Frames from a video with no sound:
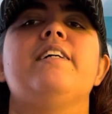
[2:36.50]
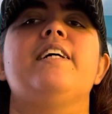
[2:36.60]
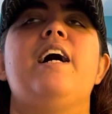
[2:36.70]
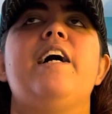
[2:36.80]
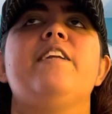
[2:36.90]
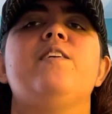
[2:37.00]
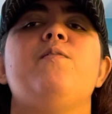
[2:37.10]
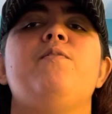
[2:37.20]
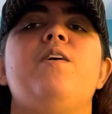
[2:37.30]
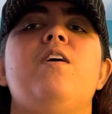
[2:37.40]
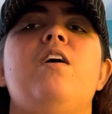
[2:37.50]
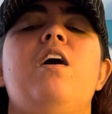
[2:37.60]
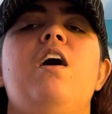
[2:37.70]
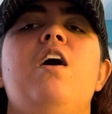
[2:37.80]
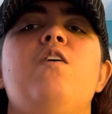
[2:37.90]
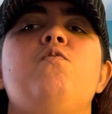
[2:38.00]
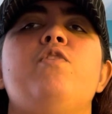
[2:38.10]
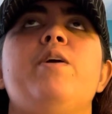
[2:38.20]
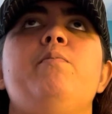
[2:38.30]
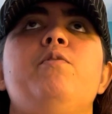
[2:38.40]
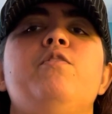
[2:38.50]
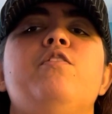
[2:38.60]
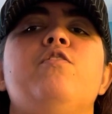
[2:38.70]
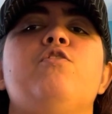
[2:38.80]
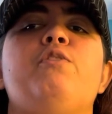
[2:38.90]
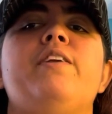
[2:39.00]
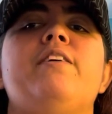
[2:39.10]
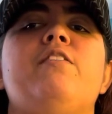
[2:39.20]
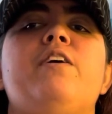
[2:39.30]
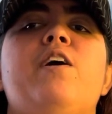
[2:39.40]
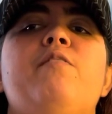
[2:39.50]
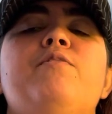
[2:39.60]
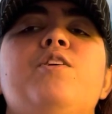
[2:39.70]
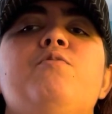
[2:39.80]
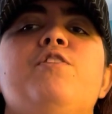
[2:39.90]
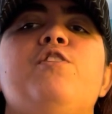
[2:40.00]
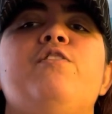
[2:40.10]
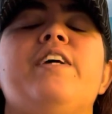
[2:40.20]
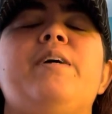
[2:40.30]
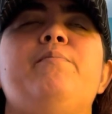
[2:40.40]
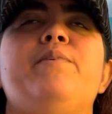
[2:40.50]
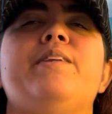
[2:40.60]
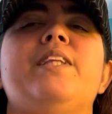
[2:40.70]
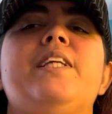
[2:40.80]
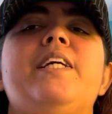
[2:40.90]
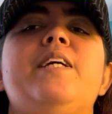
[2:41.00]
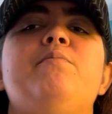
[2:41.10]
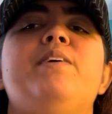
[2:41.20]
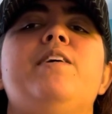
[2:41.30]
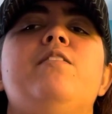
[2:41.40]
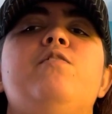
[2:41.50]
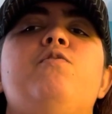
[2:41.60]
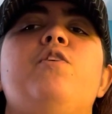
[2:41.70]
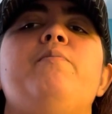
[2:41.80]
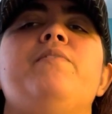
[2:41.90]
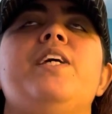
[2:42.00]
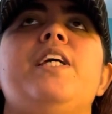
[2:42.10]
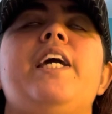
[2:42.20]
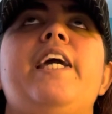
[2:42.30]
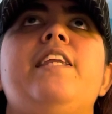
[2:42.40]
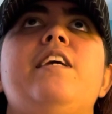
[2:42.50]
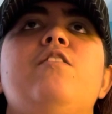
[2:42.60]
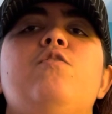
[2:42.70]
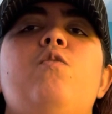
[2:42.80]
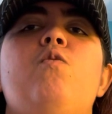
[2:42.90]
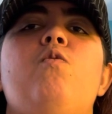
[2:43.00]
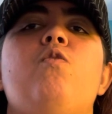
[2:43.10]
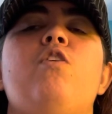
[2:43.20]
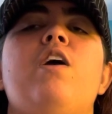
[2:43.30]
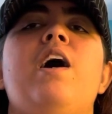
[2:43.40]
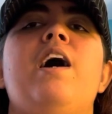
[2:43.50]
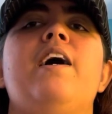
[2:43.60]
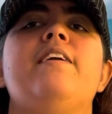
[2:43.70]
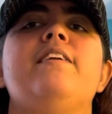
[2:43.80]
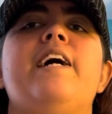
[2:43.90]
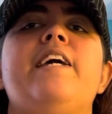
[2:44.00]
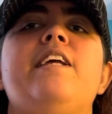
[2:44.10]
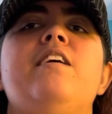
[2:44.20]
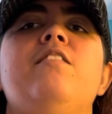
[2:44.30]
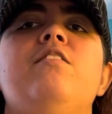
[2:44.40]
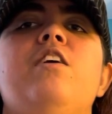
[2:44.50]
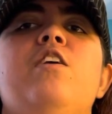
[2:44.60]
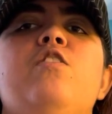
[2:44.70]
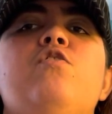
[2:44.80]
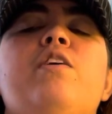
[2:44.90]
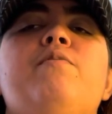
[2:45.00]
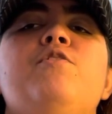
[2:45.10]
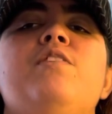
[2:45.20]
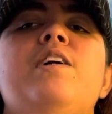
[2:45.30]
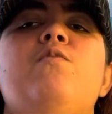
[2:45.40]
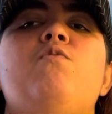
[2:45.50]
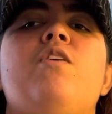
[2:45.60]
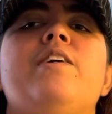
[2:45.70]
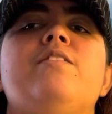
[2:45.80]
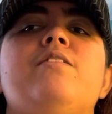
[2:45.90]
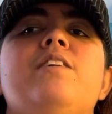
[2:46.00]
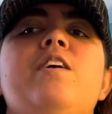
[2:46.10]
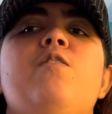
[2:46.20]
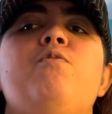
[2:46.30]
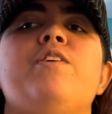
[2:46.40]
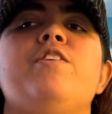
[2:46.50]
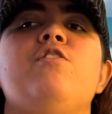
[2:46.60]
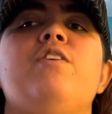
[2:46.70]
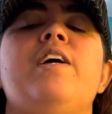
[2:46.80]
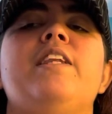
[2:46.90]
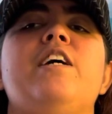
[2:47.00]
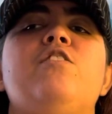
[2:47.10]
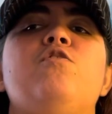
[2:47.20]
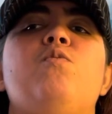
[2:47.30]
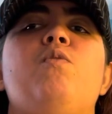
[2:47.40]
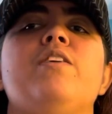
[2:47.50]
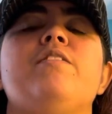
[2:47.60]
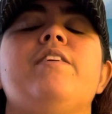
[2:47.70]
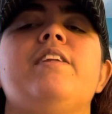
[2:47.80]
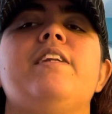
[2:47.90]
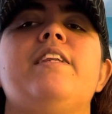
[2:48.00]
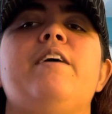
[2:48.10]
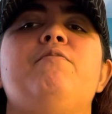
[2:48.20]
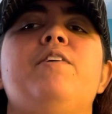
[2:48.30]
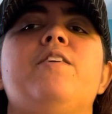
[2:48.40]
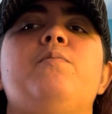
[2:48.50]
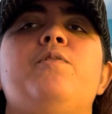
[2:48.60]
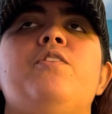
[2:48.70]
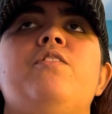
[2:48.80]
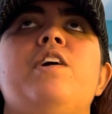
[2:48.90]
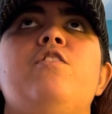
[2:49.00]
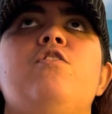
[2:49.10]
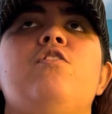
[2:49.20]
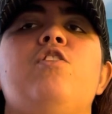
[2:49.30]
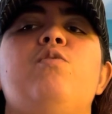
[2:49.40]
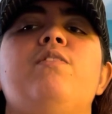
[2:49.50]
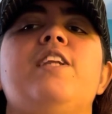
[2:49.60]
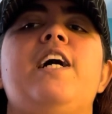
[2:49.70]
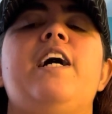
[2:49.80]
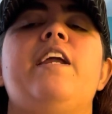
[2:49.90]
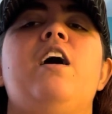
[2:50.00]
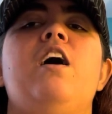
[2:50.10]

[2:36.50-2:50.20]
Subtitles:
kind of a reboot storytelling of the original that I believe is from the 80s or 90s. So if you did watch the original and then you're watching the Netflix version, you'll note that